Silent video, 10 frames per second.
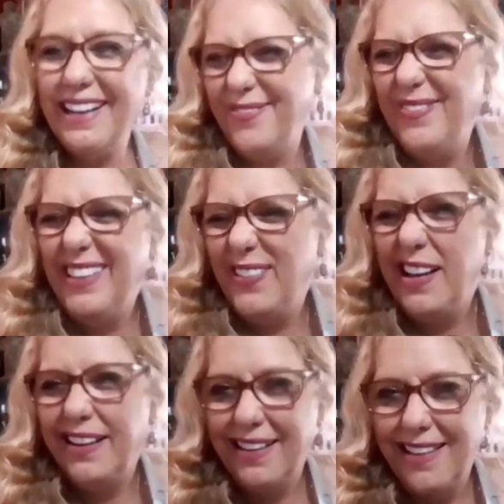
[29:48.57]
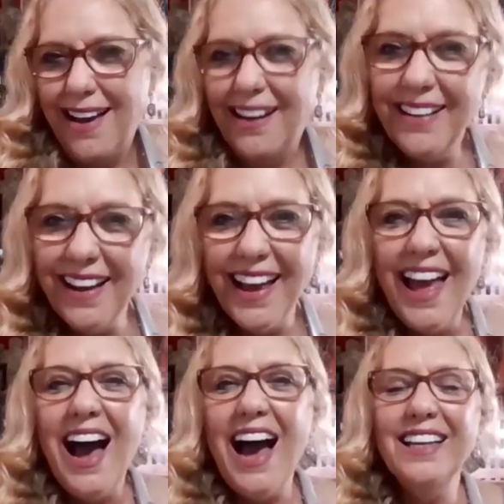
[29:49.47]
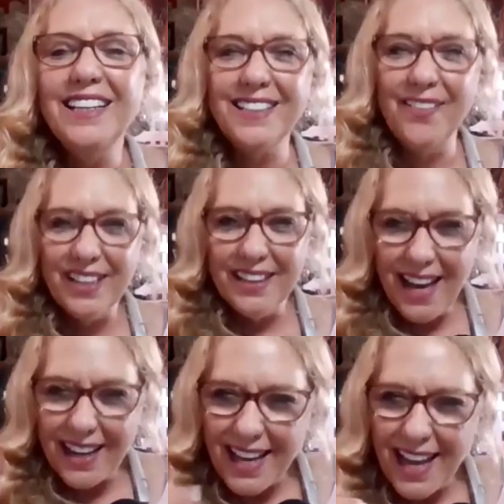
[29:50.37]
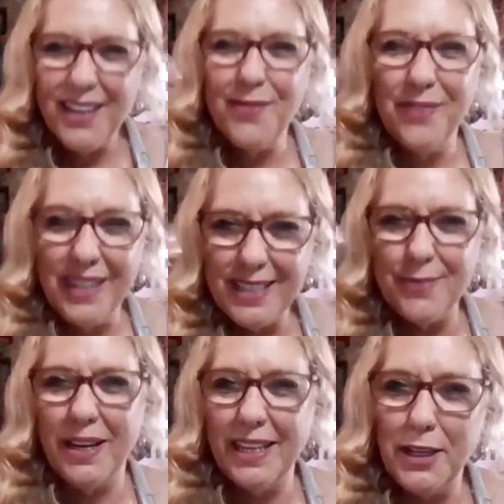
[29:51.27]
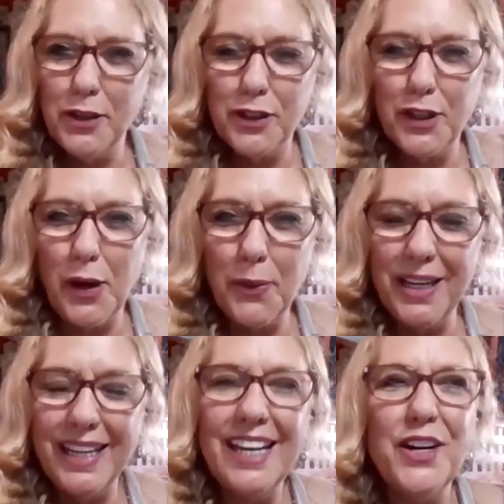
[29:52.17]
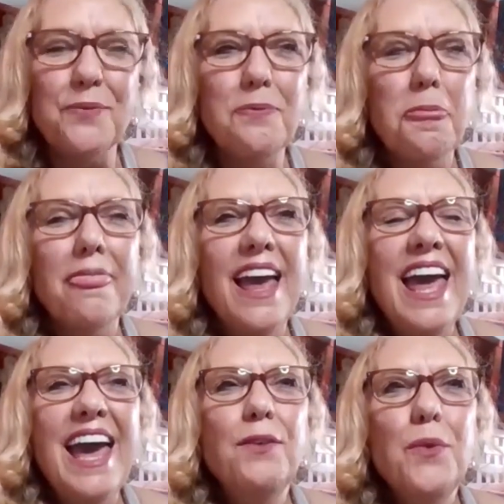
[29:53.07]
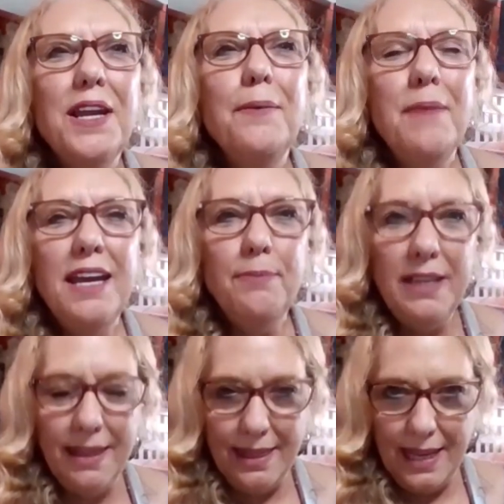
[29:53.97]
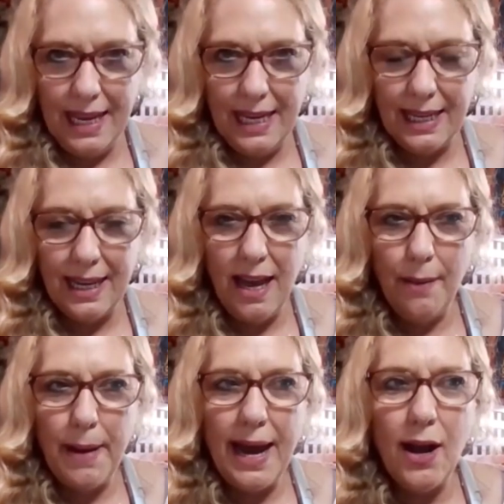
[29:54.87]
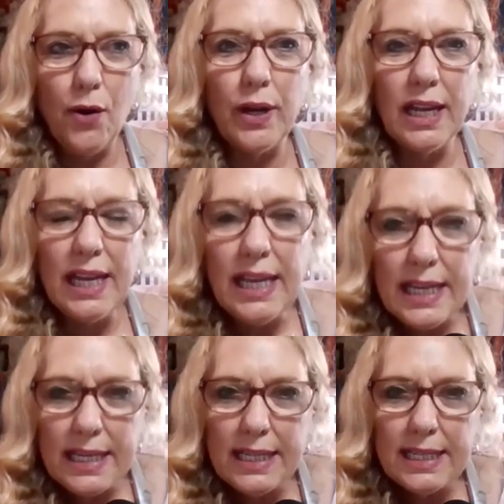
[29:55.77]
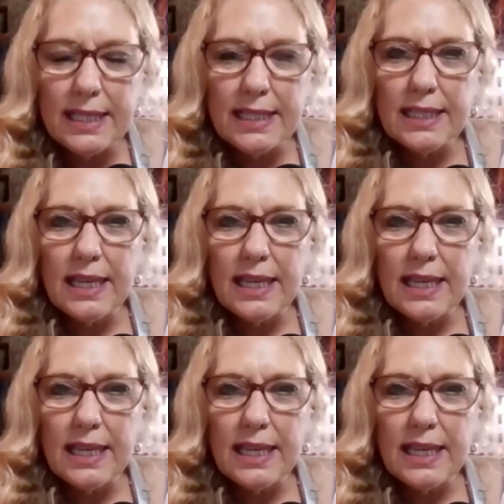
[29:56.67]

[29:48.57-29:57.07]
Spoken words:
like that. I like something that kind of gets my gears going here. And what it made me think about is